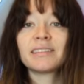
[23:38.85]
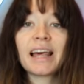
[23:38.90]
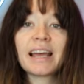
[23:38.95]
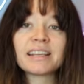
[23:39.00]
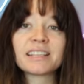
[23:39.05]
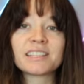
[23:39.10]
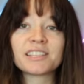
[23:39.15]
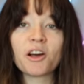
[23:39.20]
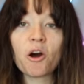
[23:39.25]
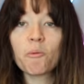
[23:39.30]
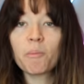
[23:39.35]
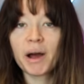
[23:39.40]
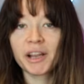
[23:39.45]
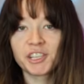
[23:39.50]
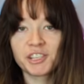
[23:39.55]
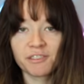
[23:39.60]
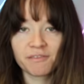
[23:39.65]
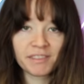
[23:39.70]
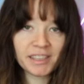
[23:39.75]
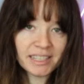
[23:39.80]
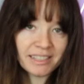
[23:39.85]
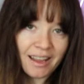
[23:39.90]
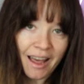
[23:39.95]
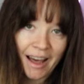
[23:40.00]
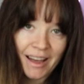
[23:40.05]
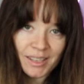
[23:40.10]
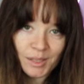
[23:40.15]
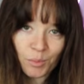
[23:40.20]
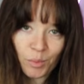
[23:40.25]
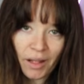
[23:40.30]
Like so much of this
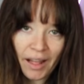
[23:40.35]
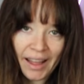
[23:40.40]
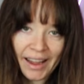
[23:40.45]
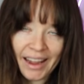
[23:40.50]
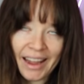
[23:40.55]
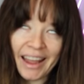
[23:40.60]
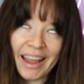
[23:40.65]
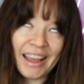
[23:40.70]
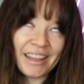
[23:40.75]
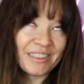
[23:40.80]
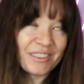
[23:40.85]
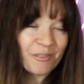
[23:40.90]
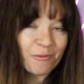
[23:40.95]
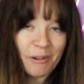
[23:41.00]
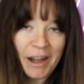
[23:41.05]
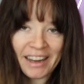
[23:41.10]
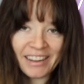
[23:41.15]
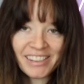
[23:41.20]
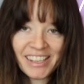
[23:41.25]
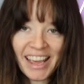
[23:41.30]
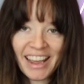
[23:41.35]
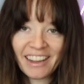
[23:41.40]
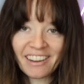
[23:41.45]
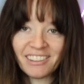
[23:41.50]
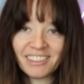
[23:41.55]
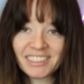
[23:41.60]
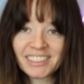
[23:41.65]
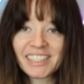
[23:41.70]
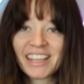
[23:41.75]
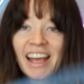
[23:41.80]
cosplay, it's
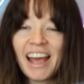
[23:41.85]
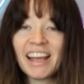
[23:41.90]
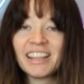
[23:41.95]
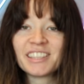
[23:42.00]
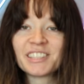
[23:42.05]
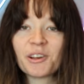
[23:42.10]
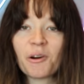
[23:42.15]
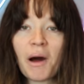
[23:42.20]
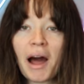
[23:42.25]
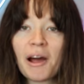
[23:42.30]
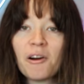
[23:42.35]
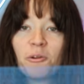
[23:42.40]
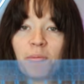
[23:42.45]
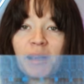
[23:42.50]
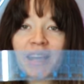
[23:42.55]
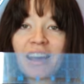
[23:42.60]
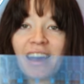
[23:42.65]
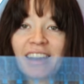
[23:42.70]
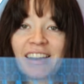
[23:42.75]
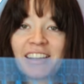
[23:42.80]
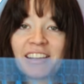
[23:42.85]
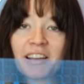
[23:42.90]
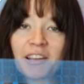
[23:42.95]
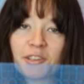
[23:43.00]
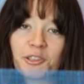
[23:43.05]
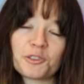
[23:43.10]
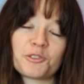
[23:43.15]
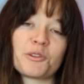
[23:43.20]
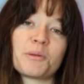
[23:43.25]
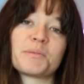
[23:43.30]
rectangles, and so I will be cutting
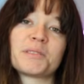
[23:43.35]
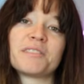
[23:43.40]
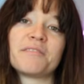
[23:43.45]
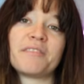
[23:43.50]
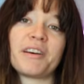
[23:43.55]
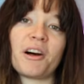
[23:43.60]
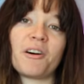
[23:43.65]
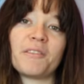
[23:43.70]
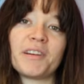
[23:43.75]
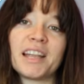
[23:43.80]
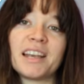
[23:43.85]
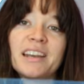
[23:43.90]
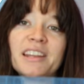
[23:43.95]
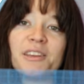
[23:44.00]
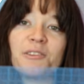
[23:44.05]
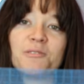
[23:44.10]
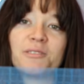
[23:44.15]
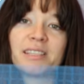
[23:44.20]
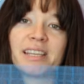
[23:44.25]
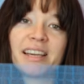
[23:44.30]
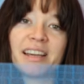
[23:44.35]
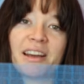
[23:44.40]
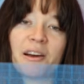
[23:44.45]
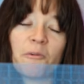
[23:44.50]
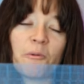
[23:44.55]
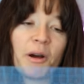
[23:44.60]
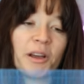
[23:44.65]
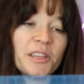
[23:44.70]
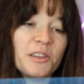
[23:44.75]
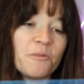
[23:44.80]
strips of velvet using
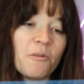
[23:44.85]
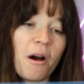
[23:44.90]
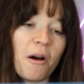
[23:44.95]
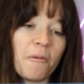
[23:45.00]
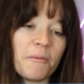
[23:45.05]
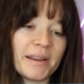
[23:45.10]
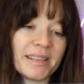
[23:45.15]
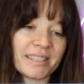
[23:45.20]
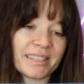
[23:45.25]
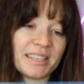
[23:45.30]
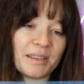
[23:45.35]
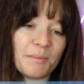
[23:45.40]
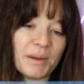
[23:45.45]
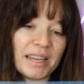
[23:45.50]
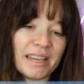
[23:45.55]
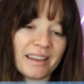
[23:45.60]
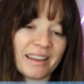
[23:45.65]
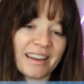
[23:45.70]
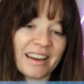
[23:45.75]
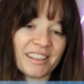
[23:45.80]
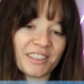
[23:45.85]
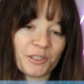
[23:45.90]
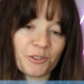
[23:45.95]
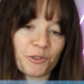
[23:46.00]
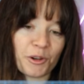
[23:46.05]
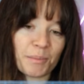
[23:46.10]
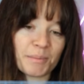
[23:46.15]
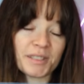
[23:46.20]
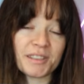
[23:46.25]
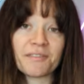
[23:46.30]
what you always see me cut
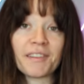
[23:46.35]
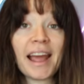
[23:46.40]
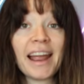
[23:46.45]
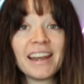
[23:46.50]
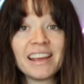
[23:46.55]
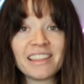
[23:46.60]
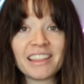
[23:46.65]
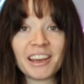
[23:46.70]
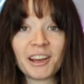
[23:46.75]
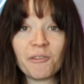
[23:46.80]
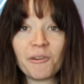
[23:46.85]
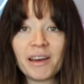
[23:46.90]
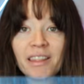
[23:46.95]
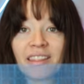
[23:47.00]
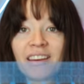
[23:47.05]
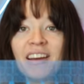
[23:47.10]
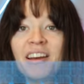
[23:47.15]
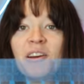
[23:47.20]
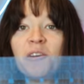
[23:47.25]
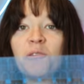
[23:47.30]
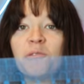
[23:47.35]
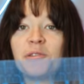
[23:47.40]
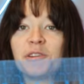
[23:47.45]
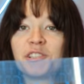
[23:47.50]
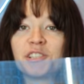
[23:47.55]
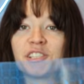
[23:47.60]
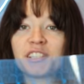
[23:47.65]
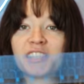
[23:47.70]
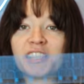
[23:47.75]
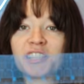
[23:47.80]
strips of anything with,
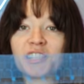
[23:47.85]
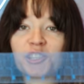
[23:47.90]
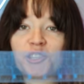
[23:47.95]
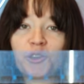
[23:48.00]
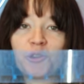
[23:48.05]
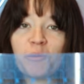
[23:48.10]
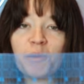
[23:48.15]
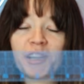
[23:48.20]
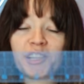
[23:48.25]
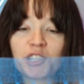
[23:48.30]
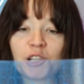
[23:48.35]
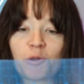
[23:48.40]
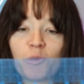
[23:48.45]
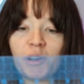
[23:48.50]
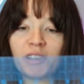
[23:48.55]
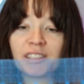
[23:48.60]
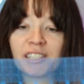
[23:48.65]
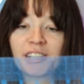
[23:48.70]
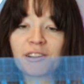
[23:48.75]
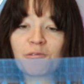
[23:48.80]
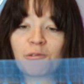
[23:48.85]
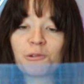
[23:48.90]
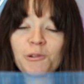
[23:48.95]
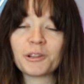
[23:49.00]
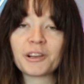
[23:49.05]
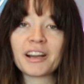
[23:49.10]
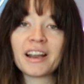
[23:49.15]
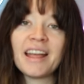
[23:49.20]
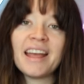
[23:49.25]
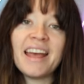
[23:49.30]
which is this 2-inch quilting
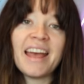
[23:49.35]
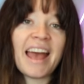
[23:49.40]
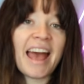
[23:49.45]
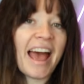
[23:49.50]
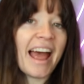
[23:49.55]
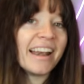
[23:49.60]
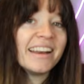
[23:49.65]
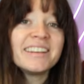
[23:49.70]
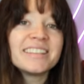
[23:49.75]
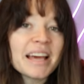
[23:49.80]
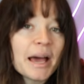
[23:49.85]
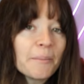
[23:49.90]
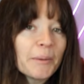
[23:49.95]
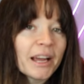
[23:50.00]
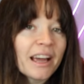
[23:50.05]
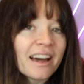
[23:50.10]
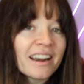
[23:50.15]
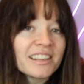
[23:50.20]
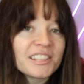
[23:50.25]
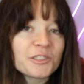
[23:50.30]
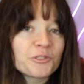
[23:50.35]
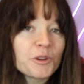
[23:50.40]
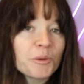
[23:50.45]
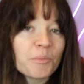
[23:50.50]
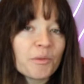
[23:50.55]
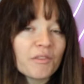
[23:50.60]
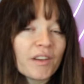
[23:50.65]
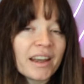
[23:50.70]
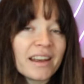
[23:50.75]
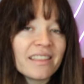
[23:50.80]
ruler. Anytime I cut a
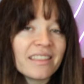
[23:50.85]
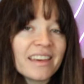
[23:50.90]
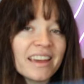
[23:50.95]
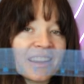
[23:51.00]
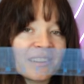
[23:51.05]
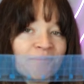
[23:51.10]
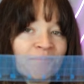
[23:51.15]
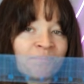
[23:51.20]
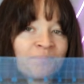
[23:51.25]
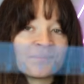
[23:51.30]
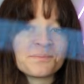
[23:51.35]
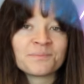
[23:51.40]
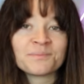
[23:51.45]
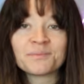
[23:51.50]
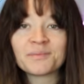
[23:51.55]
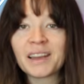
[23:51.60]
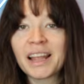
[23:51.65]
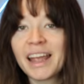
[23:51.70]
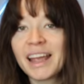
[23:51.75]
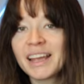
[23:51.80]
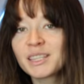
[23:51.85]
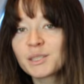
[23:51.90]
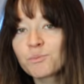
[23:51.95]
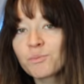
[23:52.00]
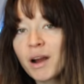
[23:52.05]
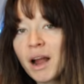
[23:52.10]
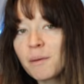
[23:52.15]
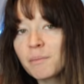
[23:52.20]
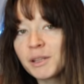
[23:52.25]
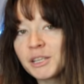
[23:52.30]
strip of anything, it's
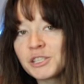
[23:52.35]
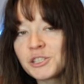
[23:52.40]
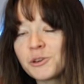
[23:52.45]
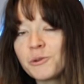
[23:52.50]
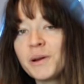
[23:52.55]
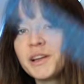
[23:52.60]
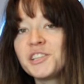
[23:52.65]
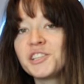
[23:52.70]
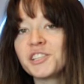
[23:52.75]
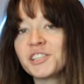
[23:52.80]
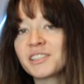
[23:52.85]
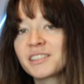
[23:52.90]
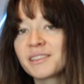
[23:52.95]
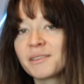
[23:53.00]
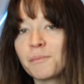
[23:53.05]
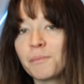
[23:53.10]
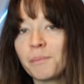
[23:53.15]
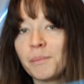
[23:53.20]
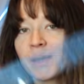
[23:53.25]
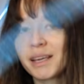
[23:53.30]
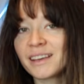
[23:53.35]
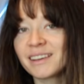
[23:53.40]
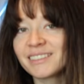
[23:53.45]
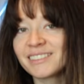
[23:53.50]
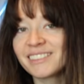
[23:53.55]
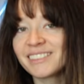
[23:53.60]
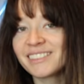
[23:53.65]
probably 2 inches because